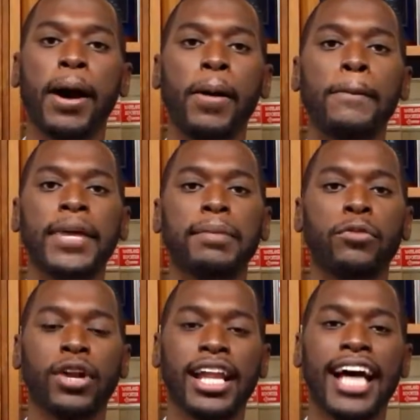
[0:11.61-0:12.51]
help
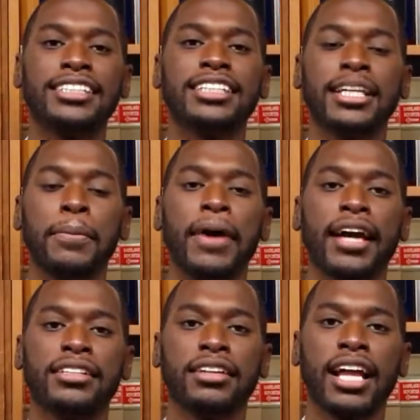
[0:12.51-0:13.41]
make more lasting
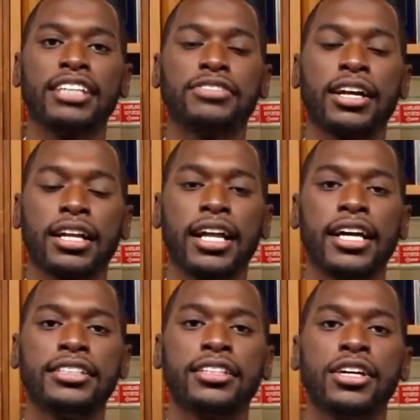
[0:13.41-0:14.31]
impact in the lives of our
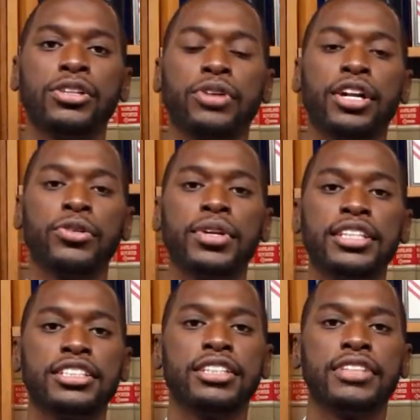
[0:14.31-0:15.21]
clients through our new
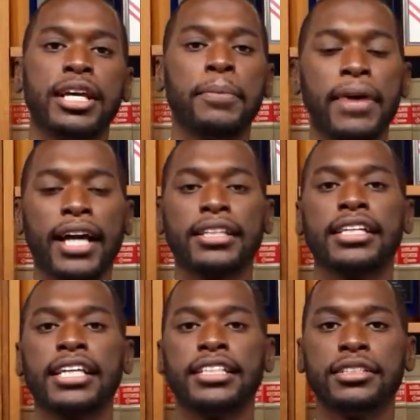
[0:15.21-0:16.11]
initiative, the Impact
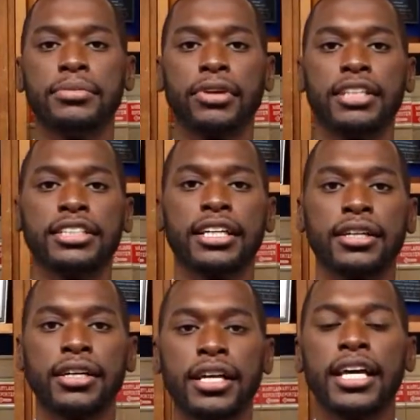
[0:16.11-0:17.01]
Litigation
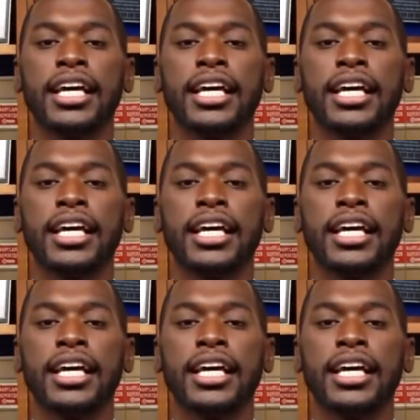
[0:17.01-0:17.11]
Project.